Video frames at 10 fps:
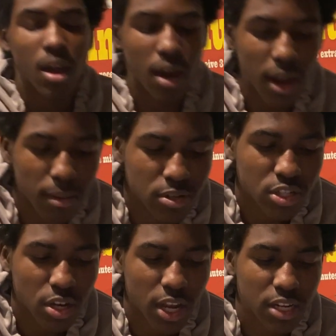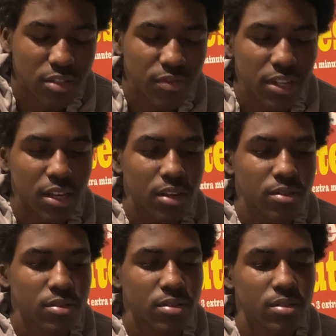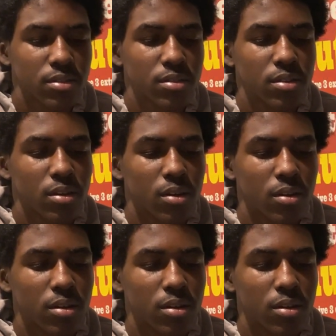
Alright, I'm gonna show y'all this video. Well,